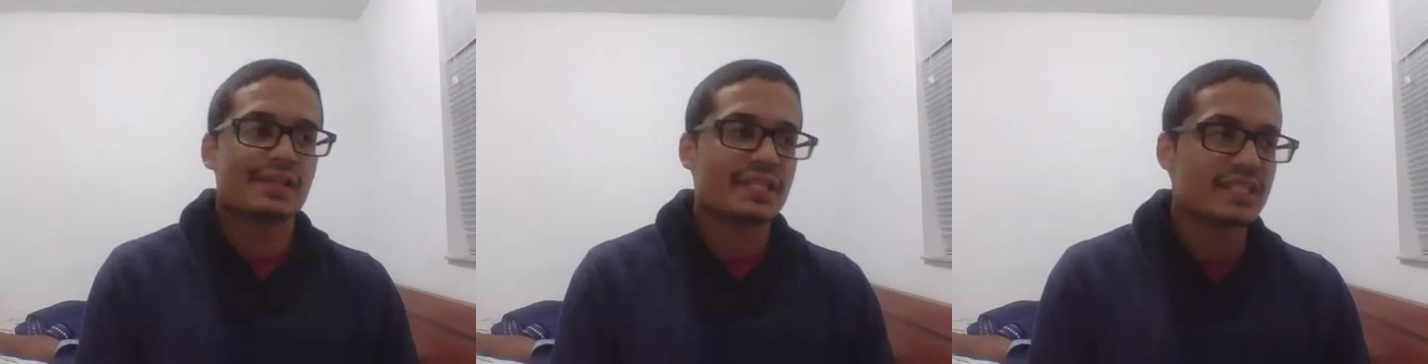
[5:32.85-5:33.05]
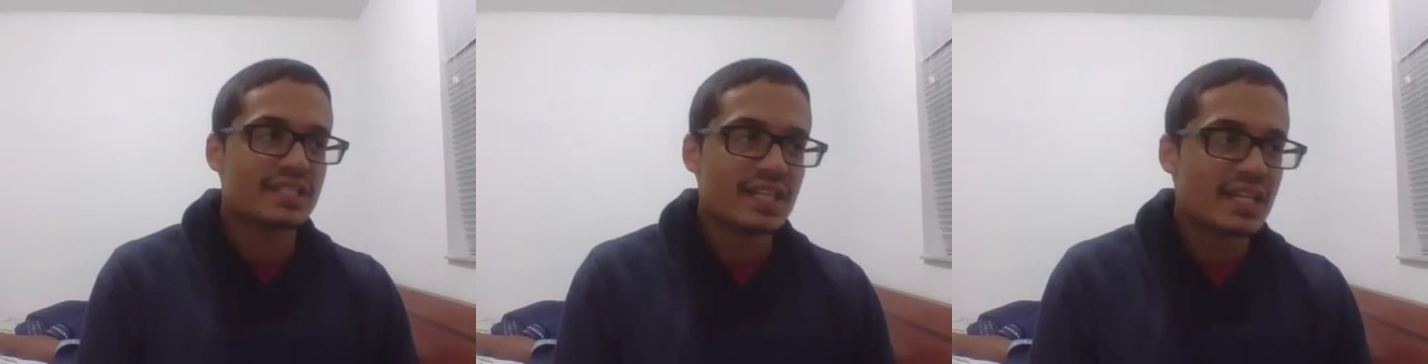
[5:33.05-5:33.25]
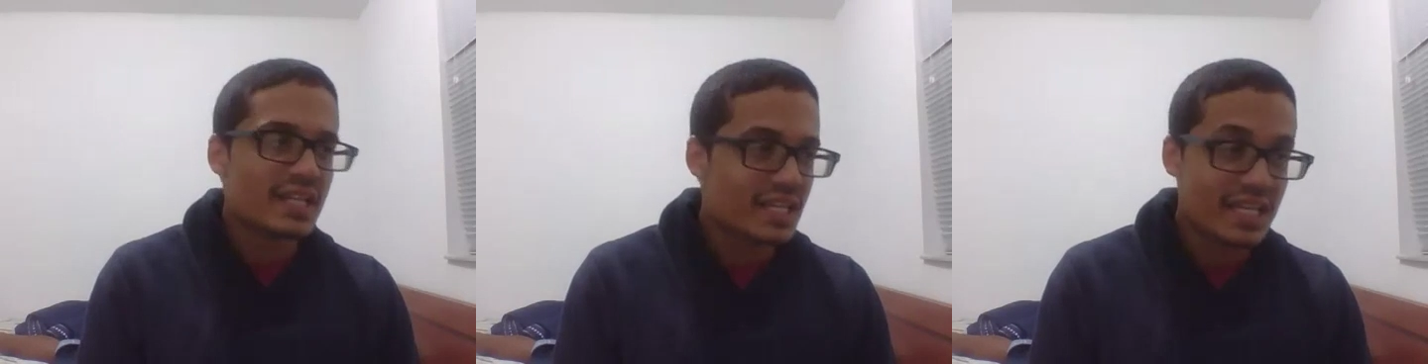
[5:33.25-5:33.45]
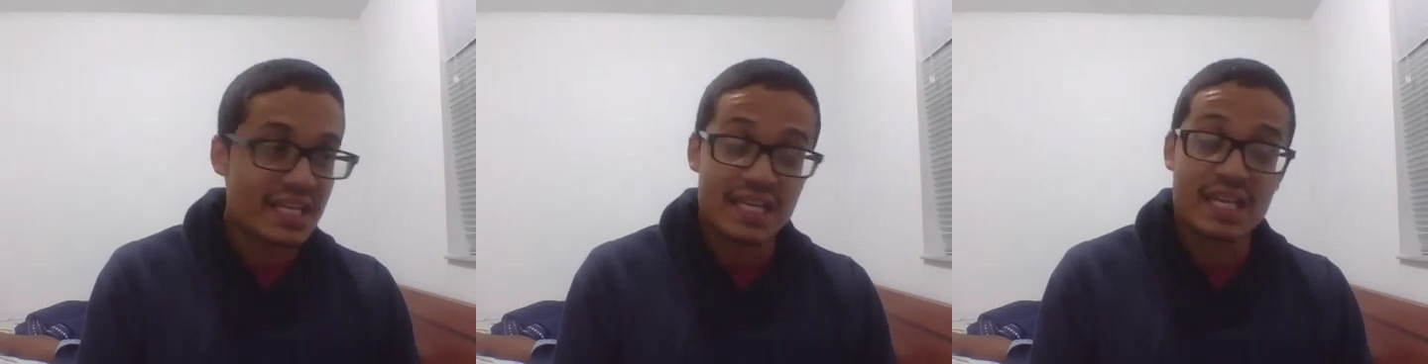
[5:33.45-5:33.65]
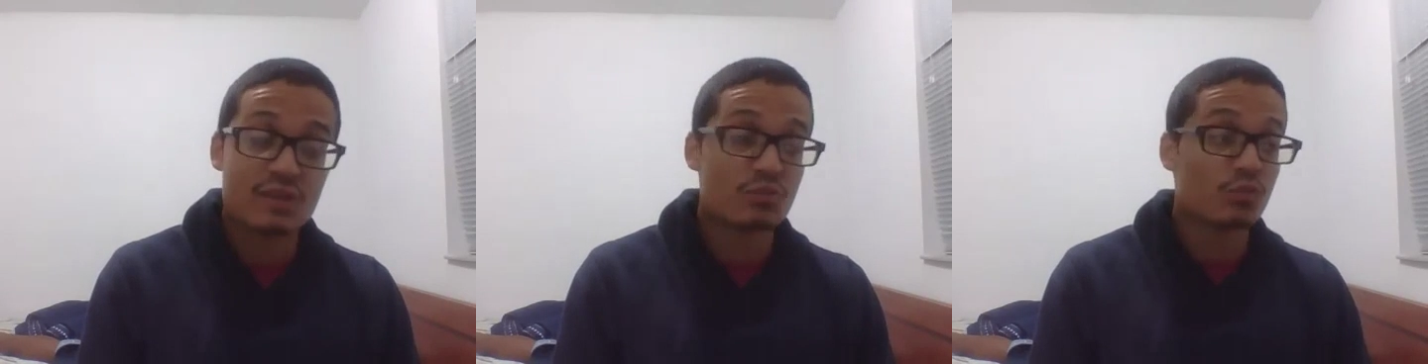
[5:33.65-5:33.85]
he didn't he
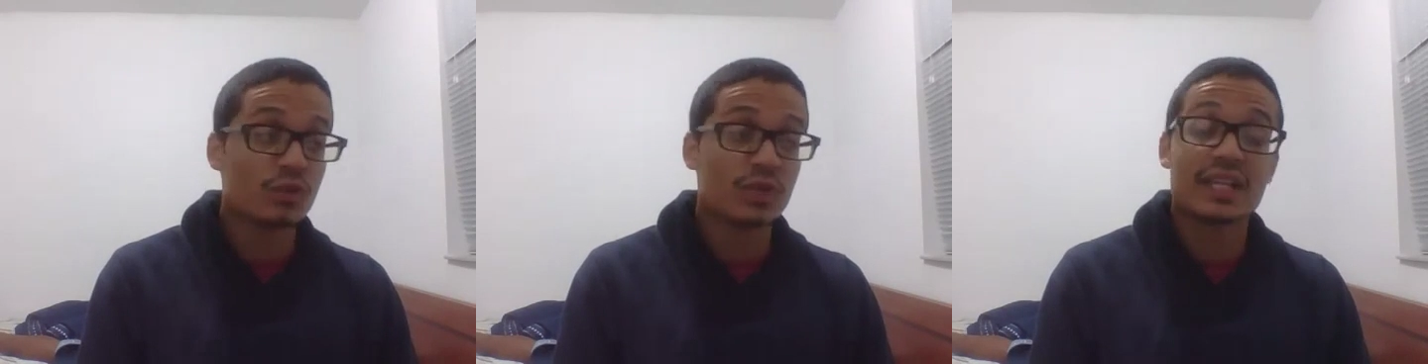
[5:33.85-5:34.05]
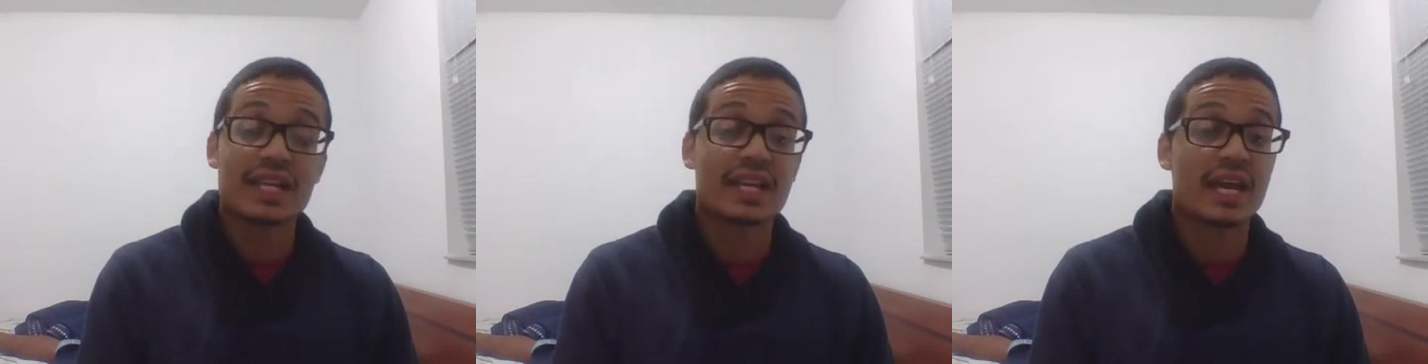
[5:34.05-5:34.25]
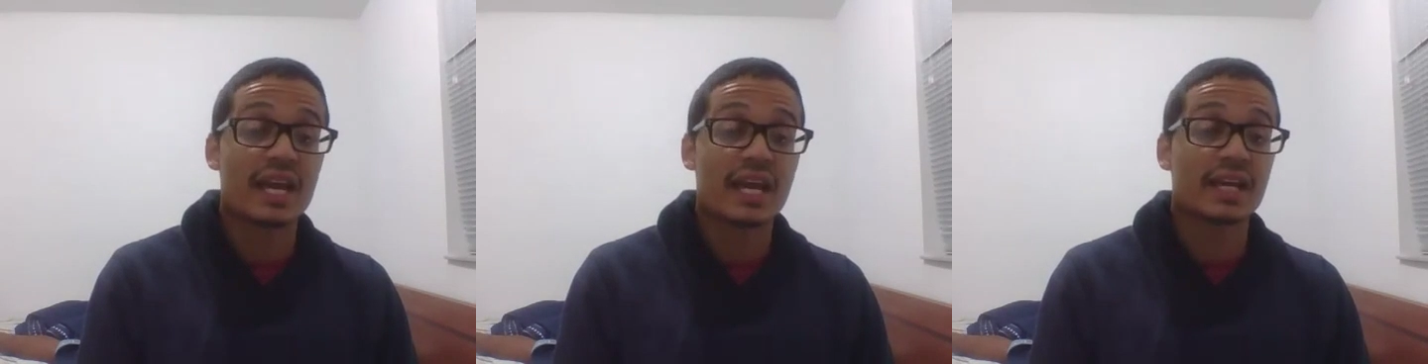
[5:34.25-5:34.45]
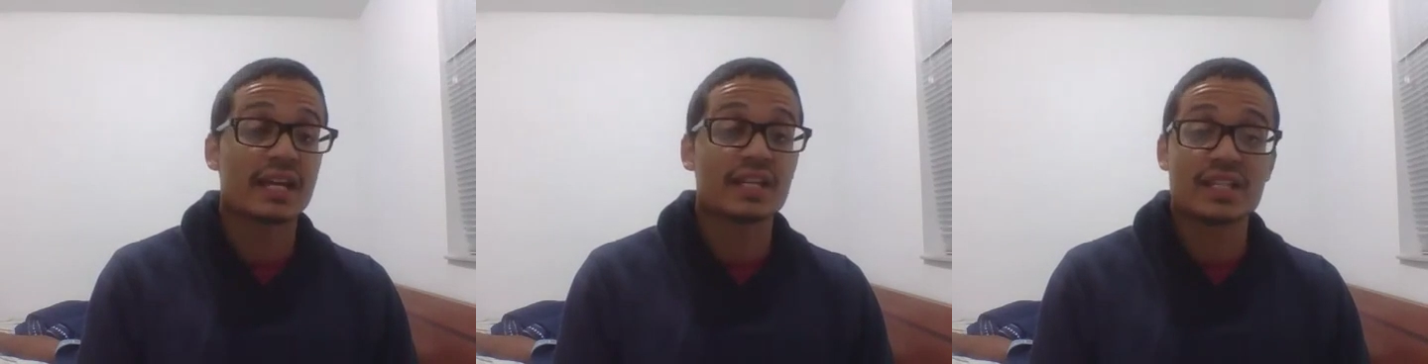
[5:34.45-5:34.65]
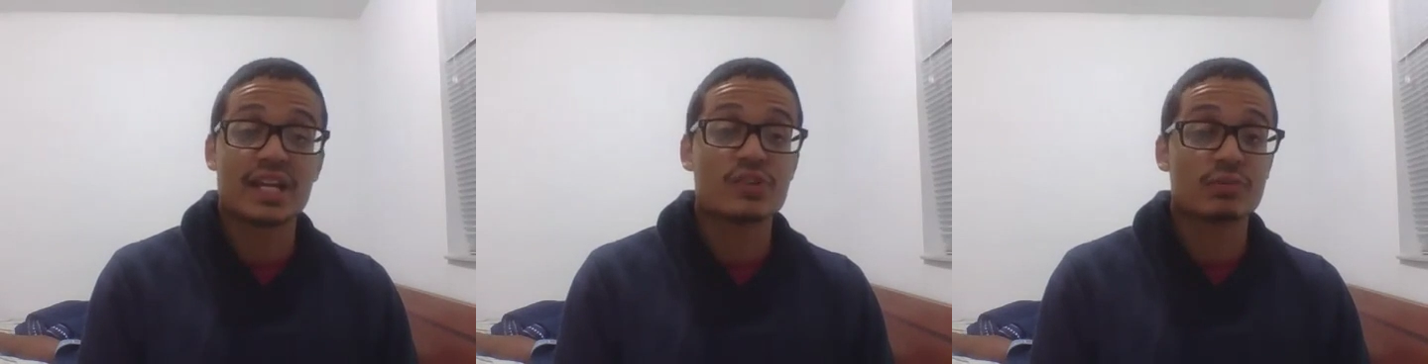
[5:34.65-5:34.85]
he really laid an egg
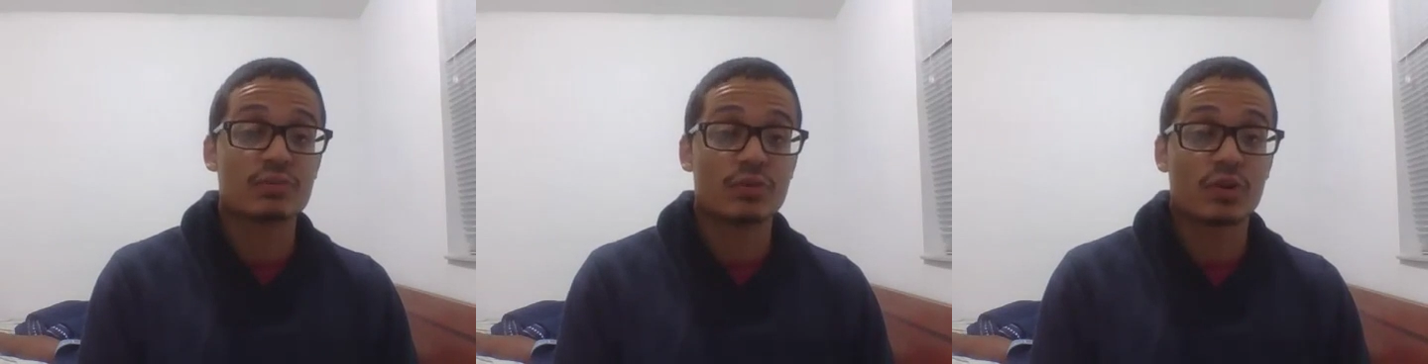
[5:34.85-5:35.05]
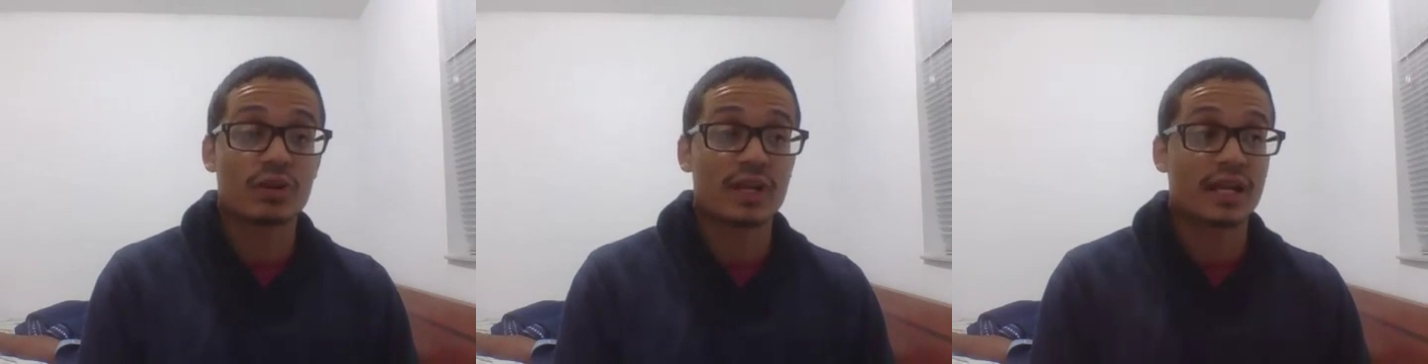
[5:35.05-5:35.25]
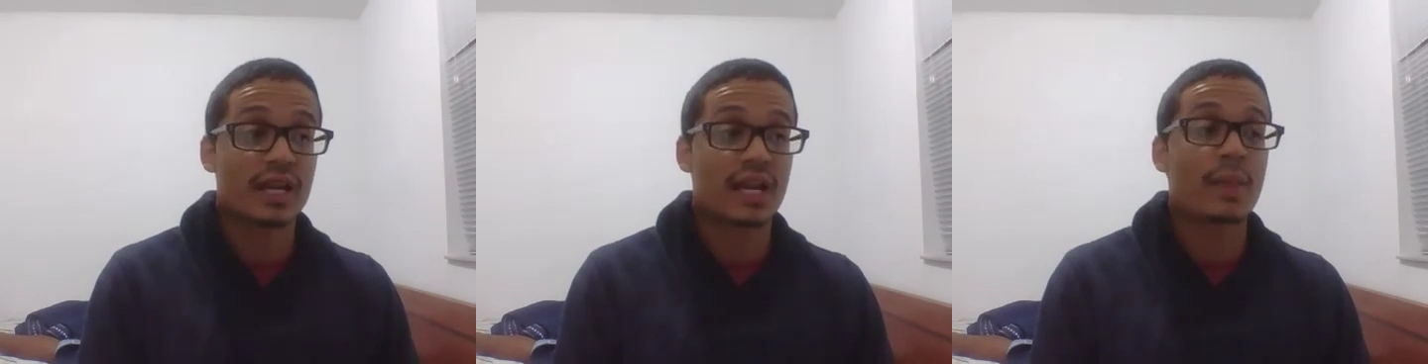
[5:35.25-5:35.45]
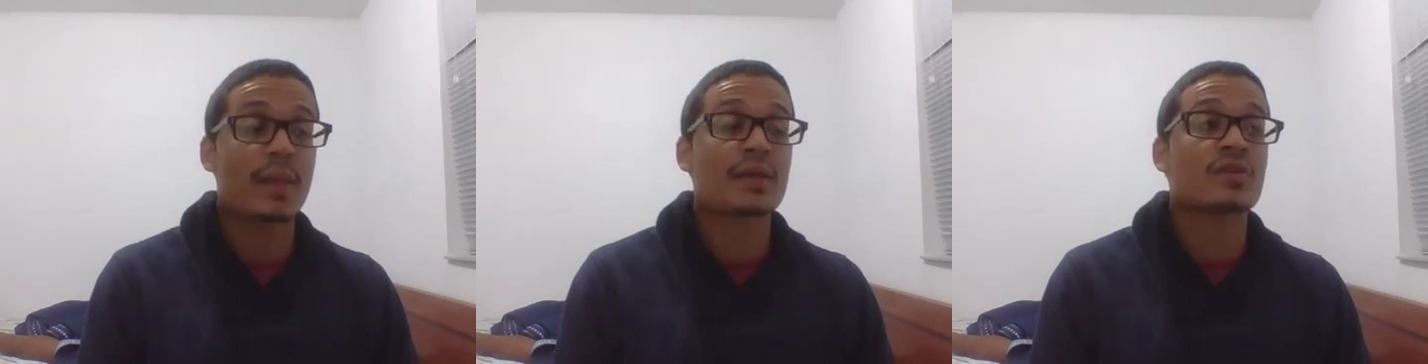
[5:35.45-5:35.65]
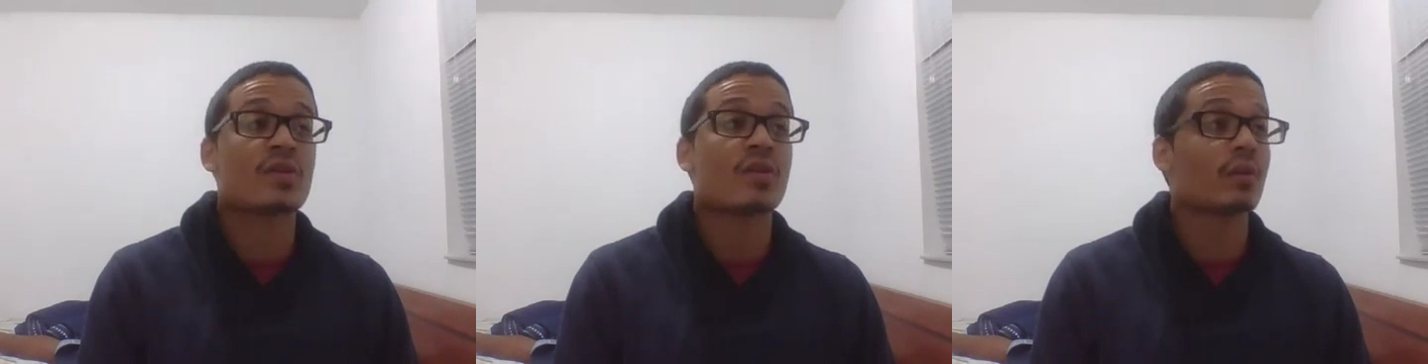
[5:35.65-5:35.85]
against Adrian Broner like and I'm
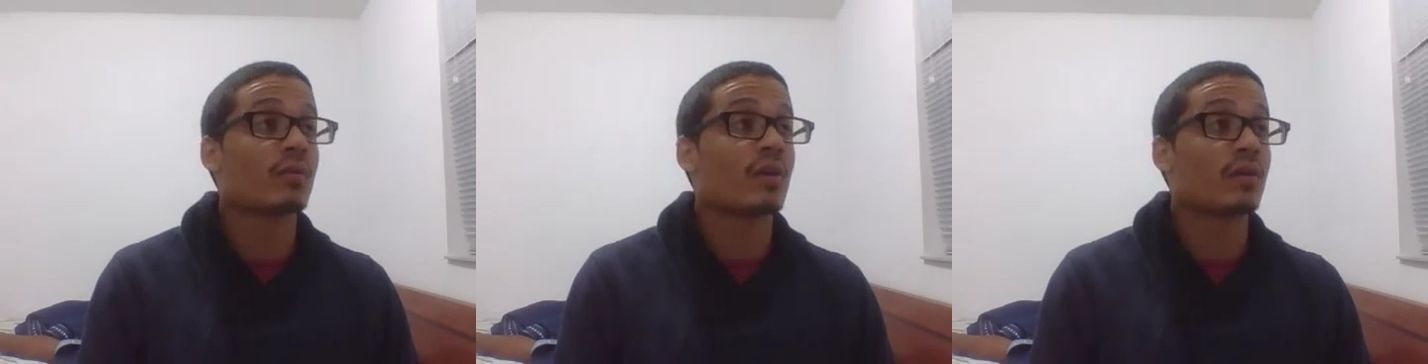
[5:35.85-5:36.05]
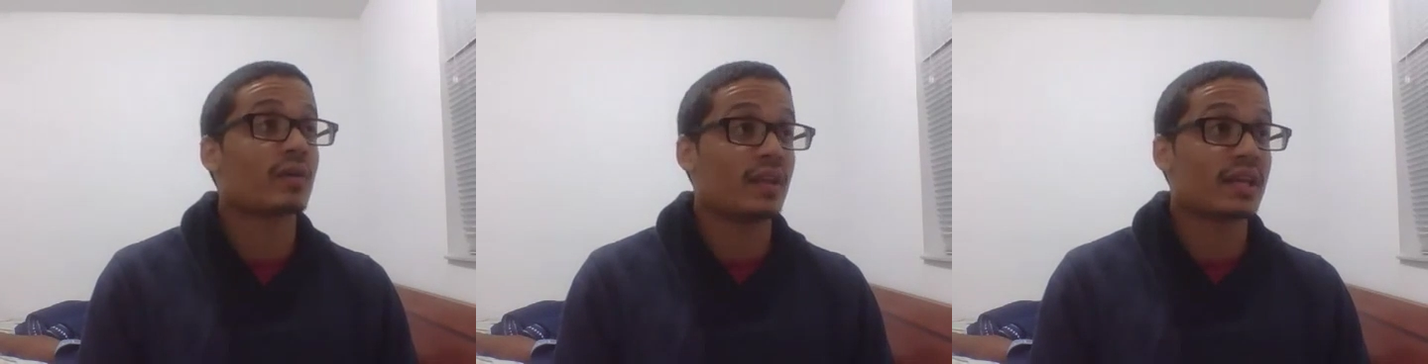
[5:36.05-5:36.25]
not talking about